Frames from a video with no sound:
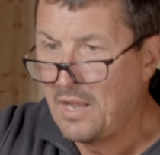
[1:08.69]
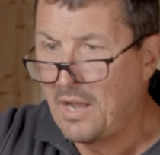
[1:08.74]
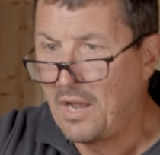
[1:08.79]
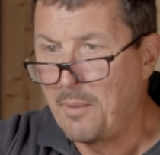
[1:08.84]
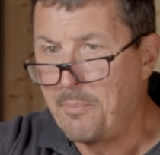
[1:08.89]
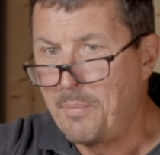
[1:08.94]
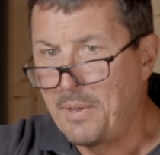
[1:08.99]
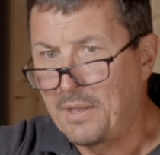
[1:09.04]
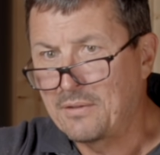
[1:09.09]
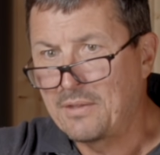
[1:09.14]

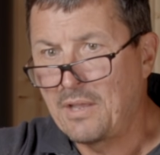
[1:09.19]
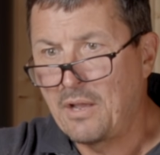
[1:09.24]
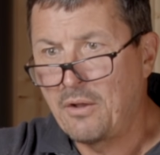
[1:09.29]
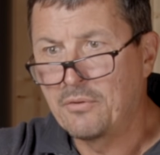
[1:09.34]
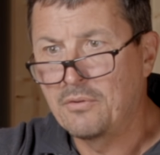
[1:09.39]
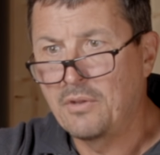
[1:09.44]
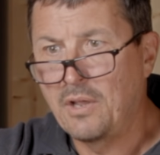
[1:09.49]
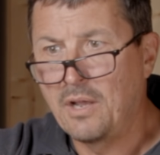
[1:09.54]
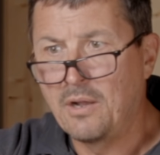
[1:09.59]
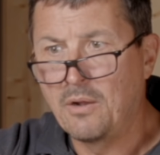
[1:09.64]
I picked
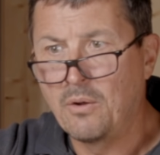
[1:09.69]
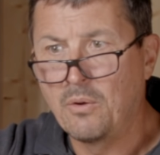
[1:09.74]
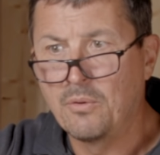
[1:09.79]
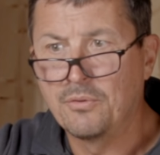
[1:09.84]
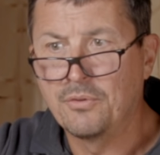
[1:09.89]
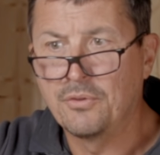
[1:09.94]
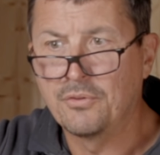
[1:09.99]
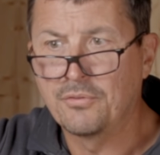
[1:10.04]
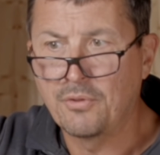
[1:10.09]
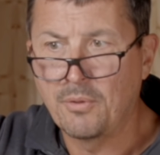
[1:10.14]
out uh,
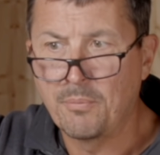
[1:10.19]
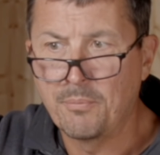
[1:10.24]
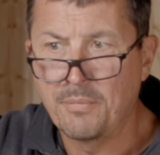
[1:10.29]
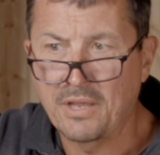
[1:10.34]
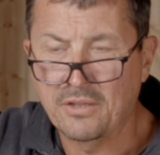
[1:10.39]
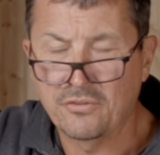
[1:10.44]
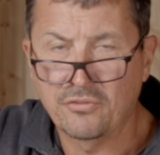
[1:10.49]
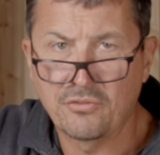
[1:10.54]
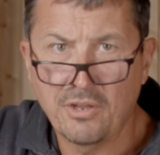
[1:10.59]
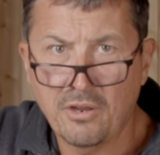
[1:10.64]
some
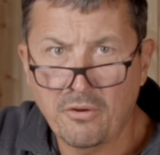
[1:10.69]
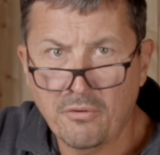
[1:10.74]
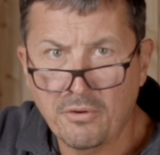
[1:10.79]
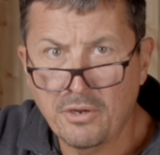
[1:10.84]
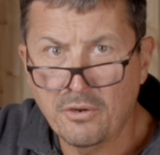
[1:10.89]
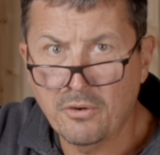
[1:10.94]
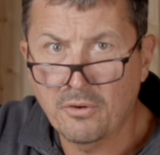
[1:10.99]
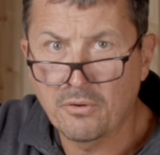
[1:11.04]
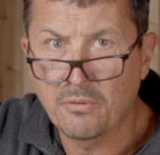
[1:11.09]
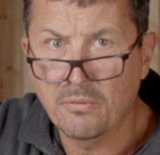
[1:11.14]

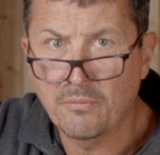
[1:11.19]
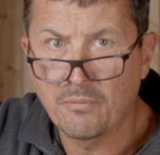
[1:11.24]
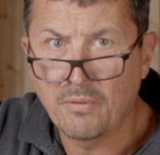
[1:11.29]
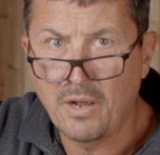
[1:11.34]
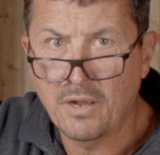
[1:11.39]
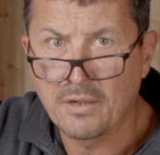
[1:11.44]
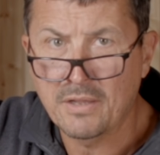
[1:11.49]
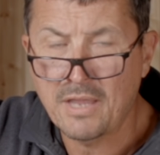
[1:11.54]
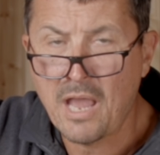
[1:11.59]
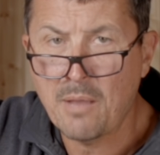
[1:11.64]
exterior
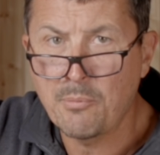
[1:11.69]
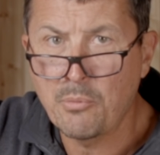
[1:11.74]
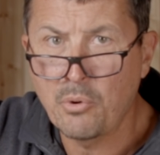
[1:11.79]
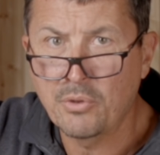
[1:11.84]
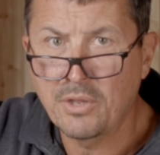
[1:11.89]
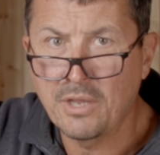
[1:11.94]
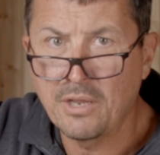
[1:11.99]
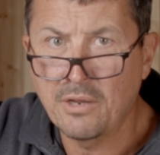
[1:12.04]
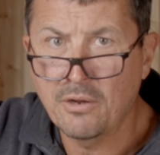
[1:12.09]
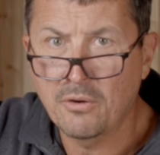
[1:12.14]
uh, camo
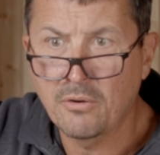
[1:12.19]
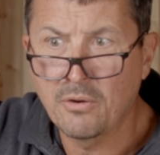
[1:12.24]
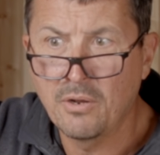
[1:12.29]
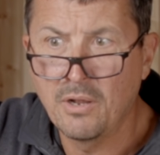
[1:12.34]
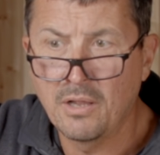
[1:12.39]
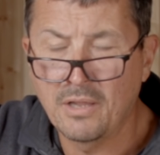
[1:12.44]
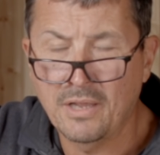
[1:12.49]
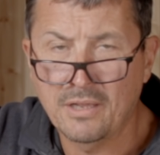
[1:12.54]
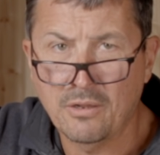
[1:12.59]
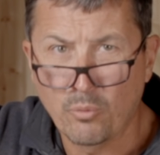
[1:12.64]
gear,
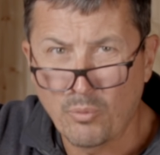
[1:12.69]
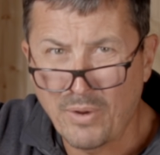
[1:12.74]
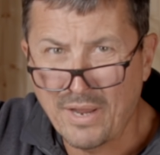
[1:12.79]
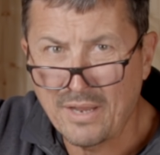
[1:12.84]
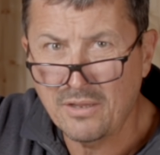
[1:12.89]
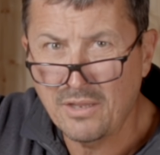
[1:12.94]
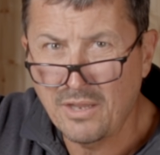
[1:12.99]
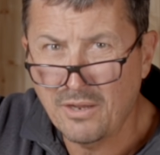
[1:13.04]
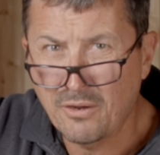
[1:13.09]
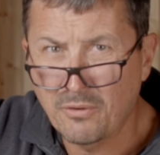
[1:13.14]
like a
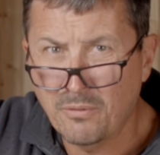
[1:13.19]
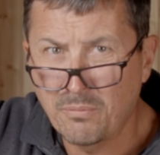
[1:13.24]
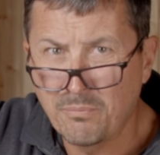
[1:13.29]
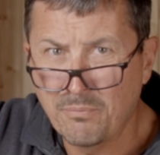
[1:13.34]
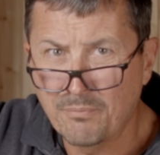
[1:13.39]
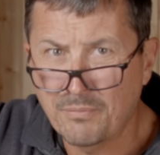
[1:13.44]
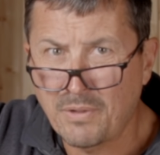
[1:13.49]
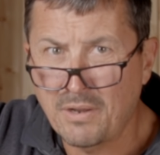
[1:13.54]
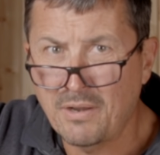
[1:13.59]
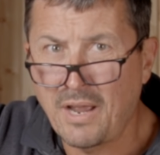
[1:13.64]
rain gear,
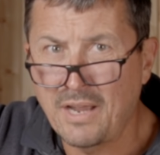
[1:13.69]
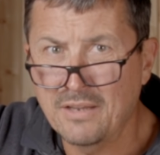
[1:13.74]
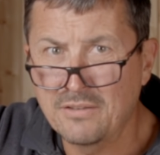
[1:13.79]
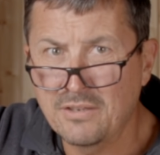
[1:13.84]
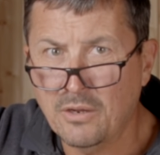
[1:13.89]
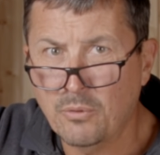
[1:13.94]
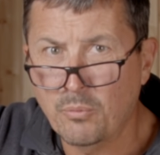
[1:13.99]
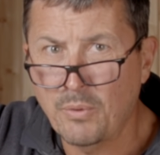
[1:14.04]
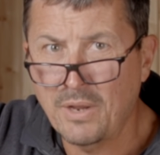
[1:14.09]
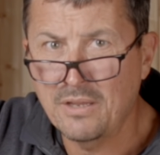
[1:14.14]
kind of
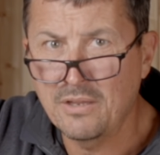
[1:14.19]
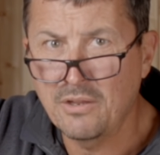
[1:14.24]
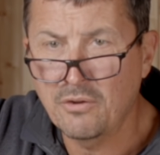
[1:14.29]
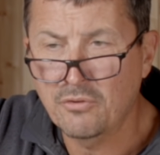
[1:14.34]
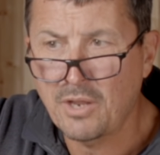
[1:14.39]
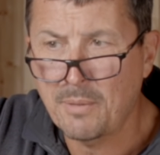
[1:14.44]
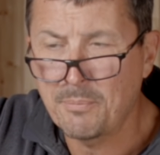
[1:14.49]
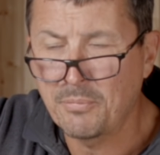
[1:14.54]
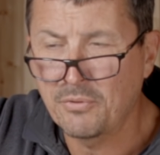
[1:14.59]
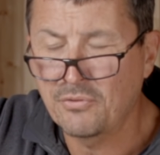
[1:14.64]
high-tech rain gear
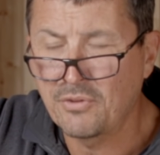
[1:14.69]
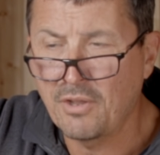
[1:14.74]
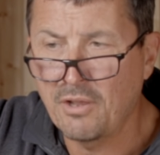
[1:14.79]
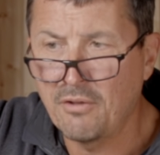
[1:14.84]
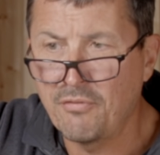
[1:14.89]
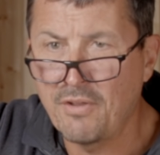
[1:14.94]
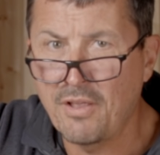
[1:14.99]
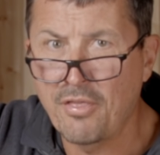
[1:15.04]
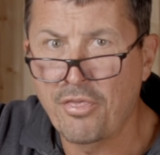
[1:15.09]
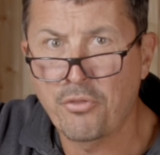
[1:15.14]
type of
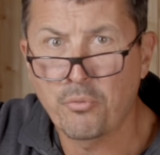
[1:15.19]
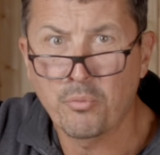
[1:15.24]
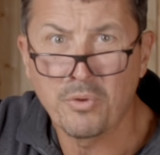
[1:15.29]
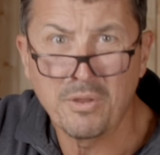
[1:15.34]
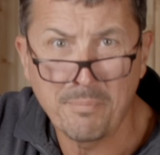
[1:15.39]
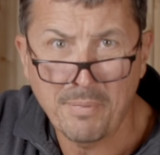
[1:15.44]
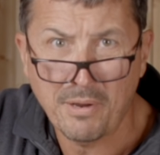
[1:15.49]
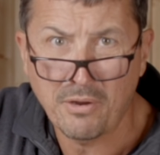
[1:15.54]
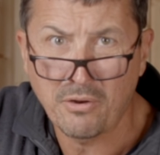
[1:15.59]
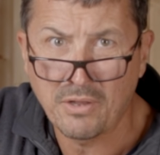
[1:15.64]
stuff, and
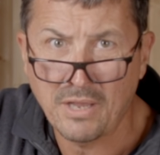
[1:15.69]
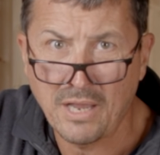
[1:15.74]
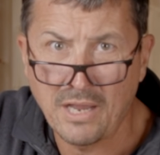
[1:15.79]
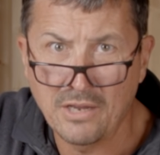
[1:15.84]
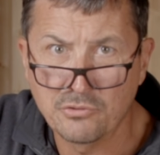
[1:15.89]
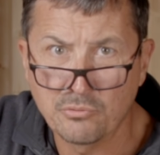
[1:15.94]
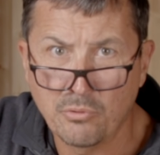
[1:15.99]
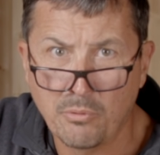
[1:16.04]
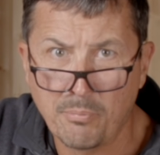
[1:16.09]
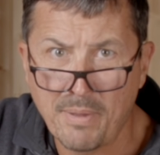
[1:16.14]
three pair of
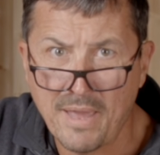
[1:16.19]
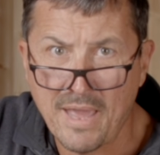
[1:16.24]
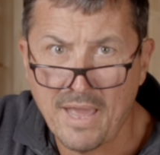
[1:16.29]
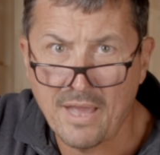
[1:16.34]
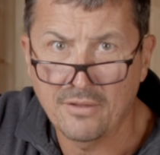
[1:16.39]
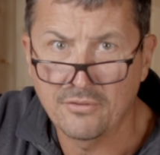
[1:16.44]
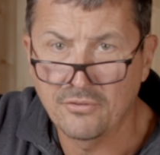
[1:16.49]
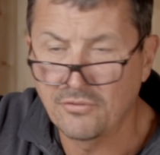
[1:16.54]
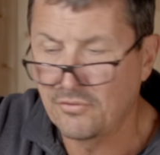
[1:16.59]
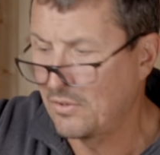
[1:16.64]
casual
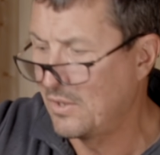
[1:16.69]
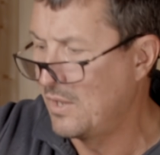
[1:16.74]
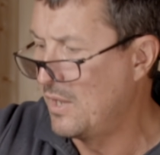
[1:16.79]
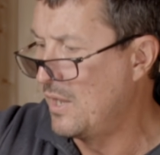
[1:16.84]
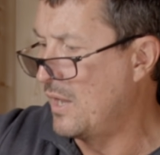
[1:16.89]
pants.